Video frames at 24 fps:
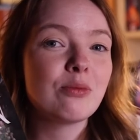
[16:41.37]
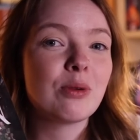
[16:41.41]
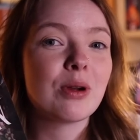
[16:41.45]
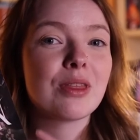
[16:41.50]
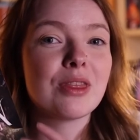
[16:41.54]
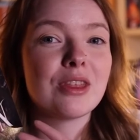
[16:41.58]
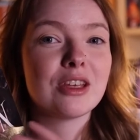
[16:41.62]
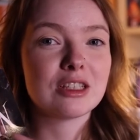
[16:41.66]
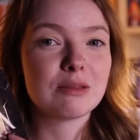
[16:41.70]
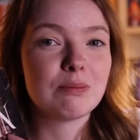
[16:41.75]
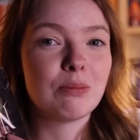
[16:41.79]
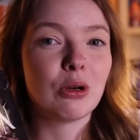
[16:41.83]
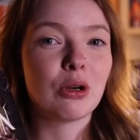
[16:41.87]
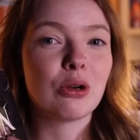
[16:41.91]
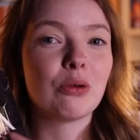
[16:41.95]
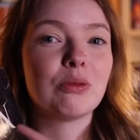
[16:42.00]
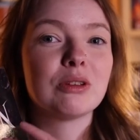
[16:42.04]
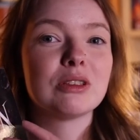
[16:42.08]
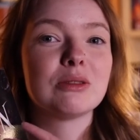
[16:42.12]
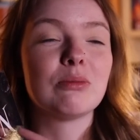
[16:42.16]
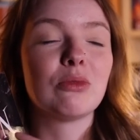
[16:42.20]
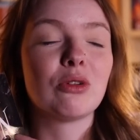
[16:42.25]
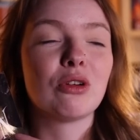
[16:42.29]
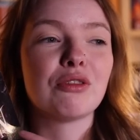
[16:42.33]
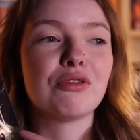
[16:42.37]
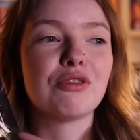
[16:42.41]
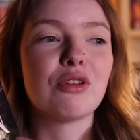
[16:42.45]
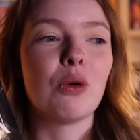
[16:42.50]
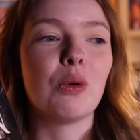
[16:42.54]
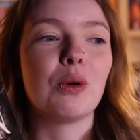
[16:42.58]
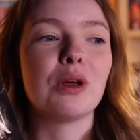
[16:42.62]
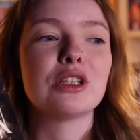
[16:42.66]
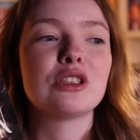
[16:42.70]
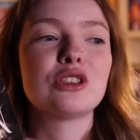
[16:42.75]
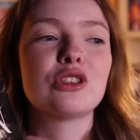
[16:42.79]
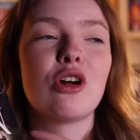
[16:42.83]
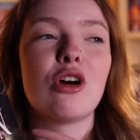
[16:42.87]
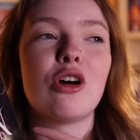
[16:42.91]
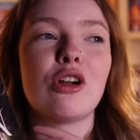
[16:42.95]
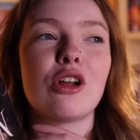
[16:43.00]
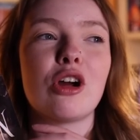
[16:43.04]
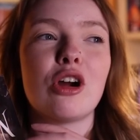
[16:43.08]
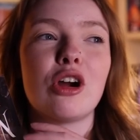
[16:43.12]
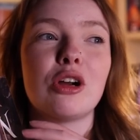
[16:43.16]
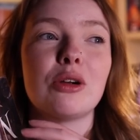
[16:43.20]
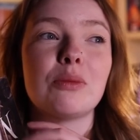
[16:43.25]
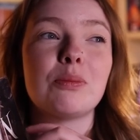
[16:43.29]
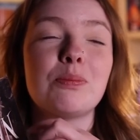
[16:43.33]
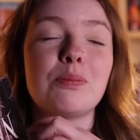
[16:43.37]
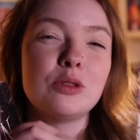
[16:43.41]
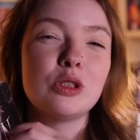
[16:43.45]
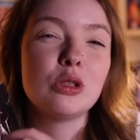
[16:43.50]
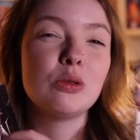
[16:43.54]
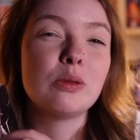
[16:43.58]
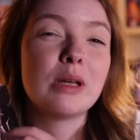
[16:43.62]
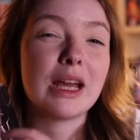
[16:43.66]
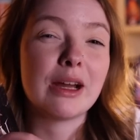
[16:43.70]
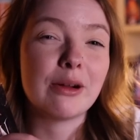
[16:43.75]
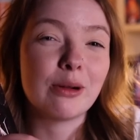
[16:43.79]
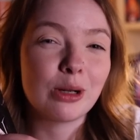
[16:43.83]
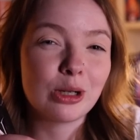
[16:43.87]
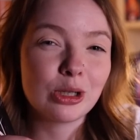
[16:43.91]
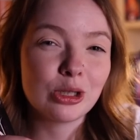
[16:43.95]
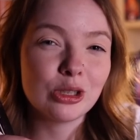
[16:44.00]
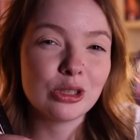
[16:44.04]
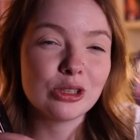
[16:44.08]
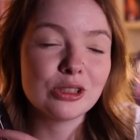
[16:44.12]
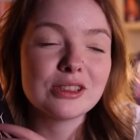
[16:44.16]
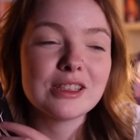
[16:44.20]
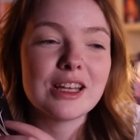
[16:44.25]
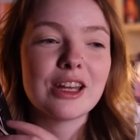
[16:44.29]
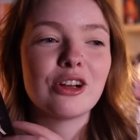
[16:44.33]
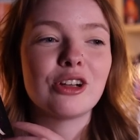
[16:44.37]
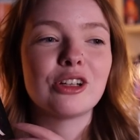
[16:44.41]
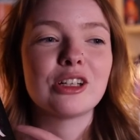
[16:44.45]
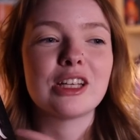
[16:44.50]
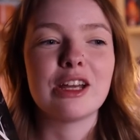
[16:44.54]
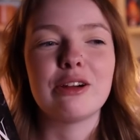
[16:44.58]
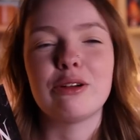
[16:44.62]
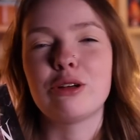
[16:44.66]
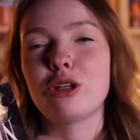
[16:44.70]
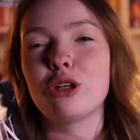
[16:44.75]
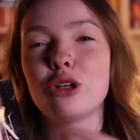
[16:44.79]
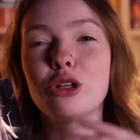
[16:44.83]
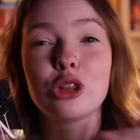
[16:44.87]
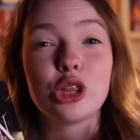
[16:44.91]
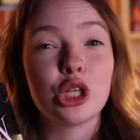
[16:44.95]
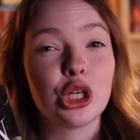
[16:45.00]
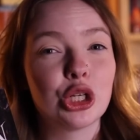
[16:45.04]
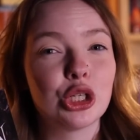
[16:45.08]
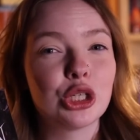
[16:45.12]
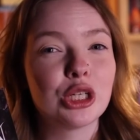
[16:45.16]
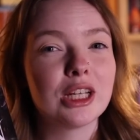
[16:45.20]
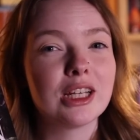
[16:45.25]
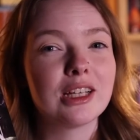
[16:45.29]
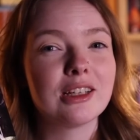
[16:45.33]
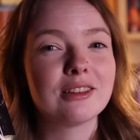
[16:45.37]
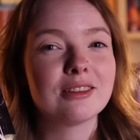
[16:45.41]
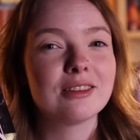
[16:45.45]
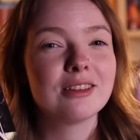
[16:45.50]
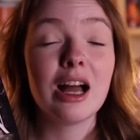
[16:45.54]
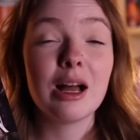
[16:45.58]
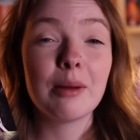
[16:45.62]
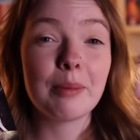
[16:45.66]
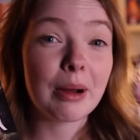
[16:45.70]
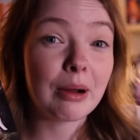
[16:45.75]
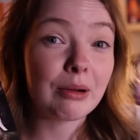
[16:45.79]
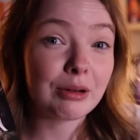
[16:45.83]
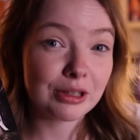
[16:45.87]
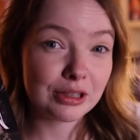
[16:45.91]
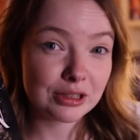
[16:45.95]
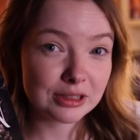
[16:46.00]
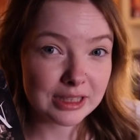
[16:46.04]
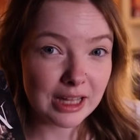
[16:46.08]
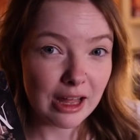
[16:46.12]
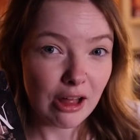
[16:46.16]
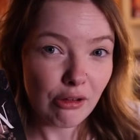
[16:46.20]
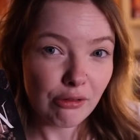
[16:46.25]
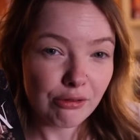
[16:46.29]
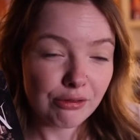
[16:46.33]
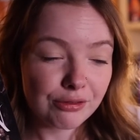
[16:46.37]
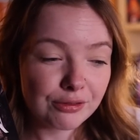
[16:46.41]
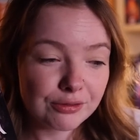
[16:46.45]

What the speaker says: where this book was more focused on our two characters and our character learning about herself.